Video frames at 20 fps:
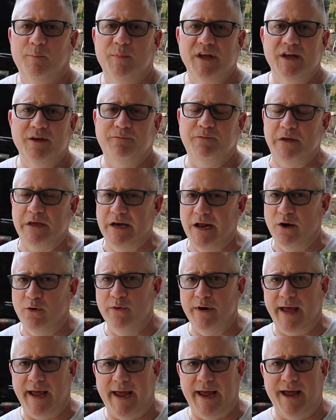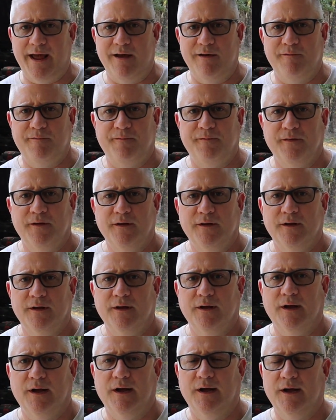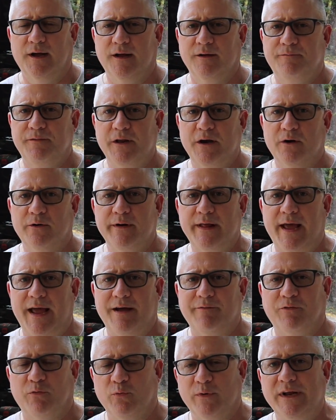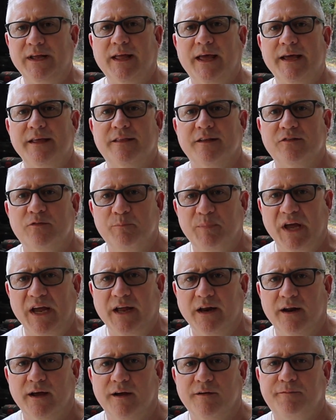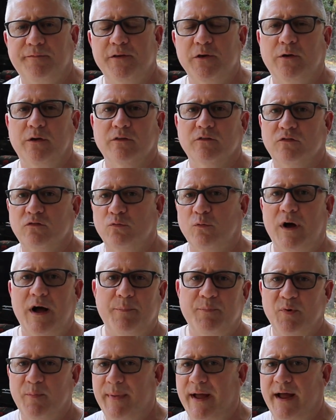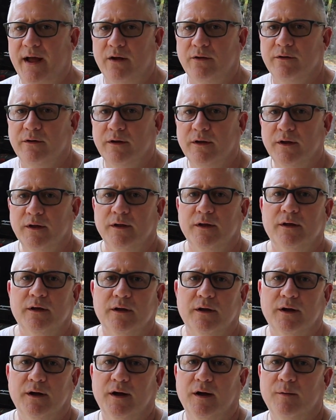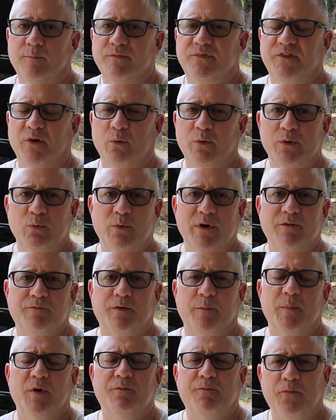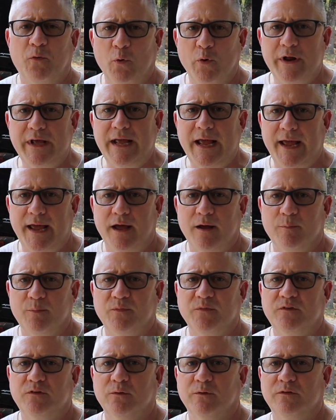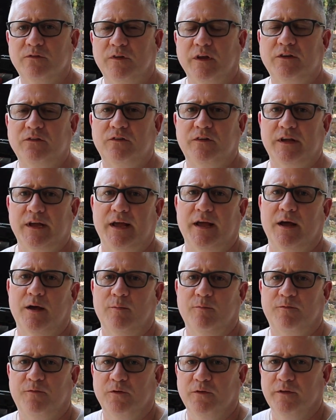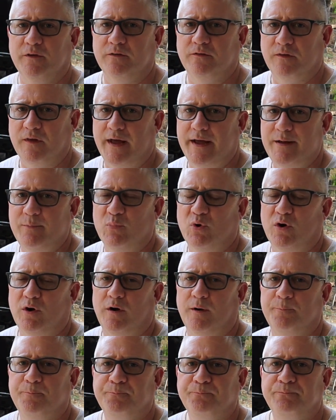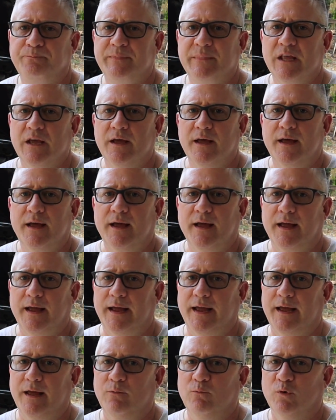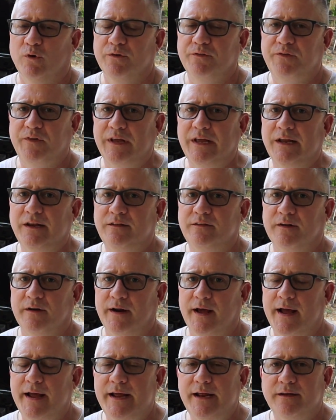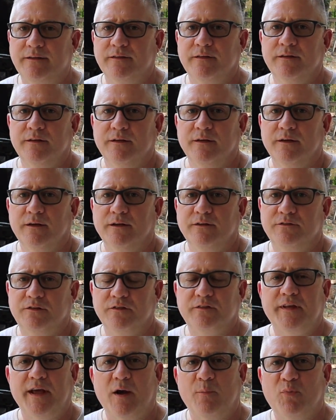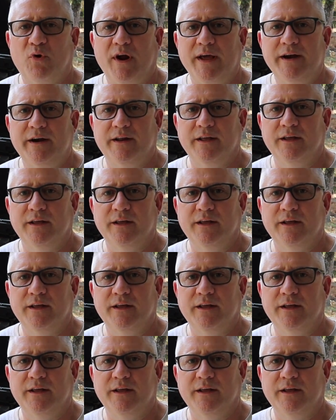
If you don't have a relay that's big enough, you can swap them out. So we went from a 40 amp to a 60 amp for this light bar, and we'll see tonight just how bright it